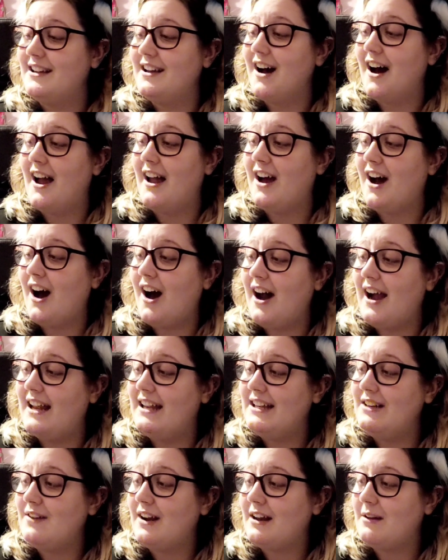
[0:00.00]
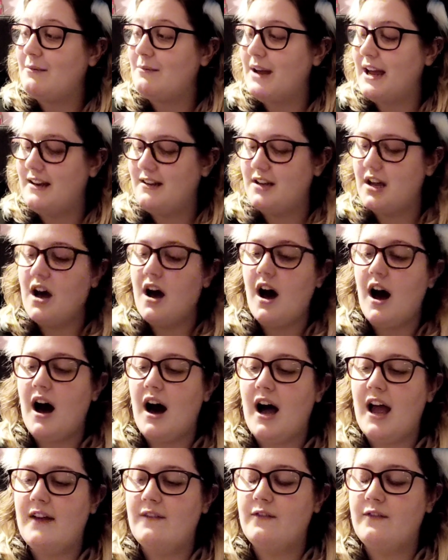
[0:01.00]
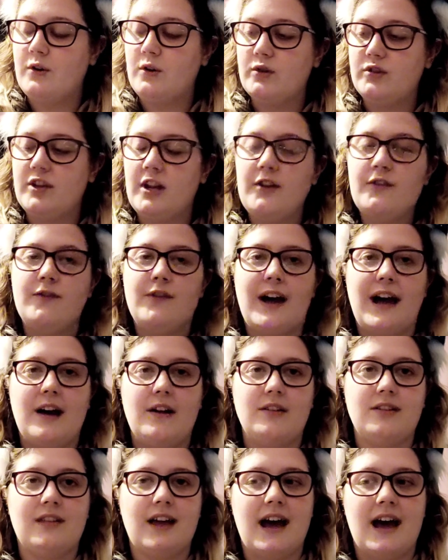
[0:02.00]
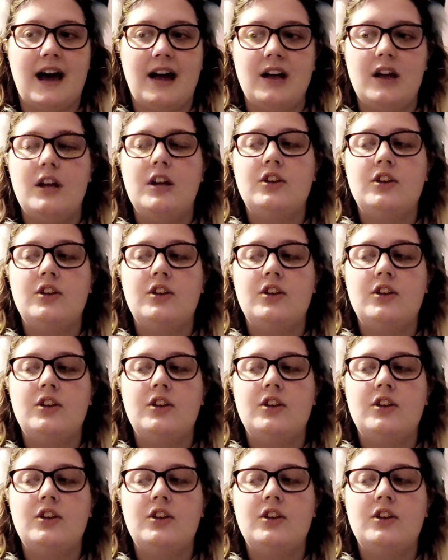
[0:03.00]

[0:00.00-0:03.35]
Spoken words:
I highly recommend. I've also found that,